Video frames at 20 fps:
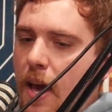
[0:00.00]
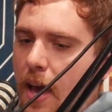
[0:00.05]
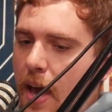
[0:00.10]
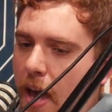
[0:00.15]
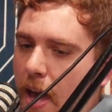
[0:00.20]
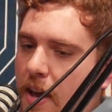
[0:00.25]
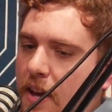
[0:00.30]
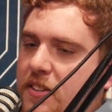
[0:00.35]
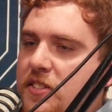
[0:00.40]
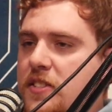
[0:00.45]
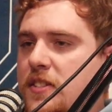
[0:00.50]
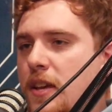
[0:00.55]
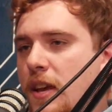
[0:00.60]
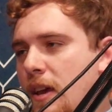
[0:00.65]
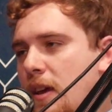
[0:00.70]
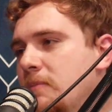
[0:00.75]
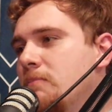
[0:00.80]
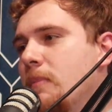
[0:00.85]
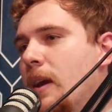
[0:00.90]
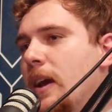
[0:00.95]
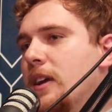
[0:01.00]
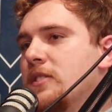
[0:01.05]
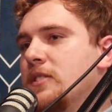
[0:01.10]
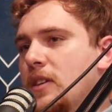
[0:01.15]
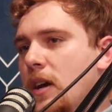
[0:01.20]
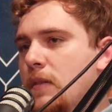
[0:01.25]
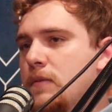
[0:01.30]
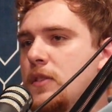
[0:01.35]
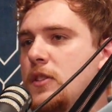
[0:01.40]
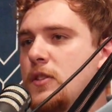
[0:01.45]
ex inmates
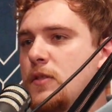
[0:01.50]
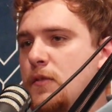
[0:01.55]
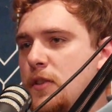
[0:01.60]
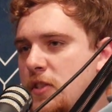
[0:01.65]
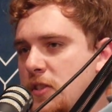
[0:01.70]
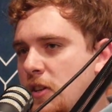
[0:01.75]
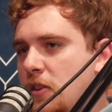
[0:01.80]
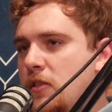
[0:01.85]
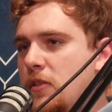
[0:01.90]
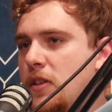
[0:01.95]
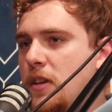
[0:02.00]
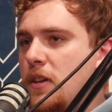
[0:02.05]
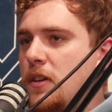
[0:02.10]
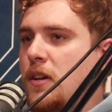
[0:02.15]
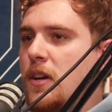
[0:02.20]
of this facility.